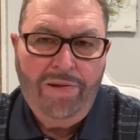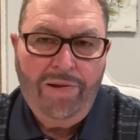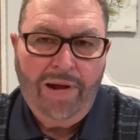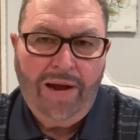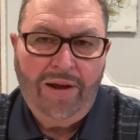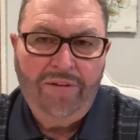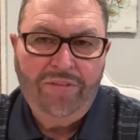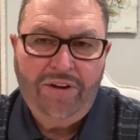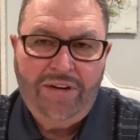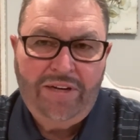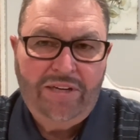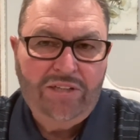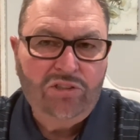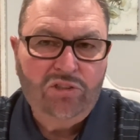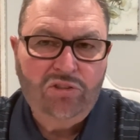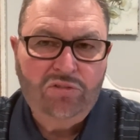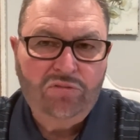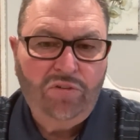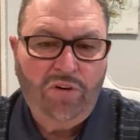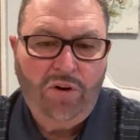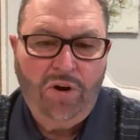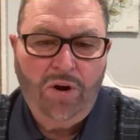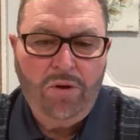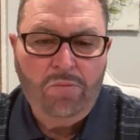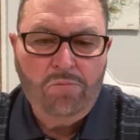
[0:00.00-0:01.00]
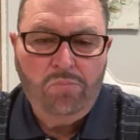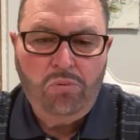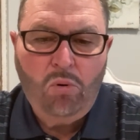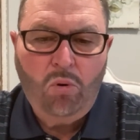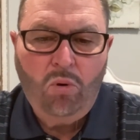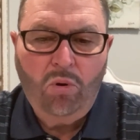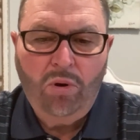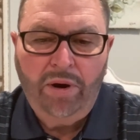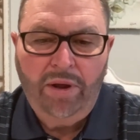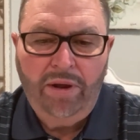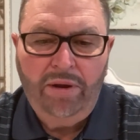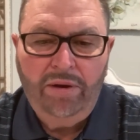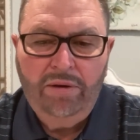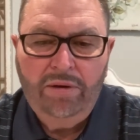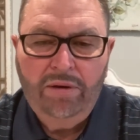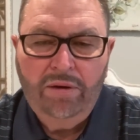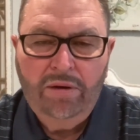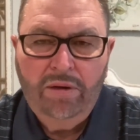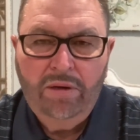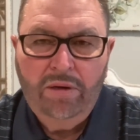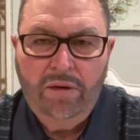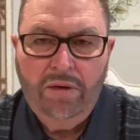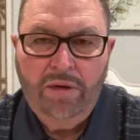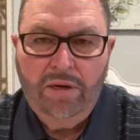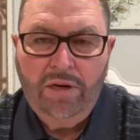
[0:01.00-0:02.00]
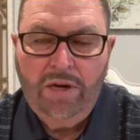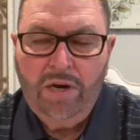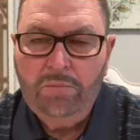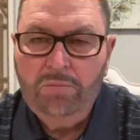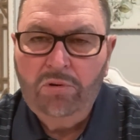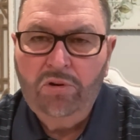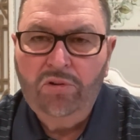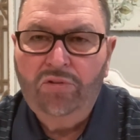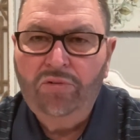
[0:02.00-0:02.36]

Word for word: I think this is very important. Number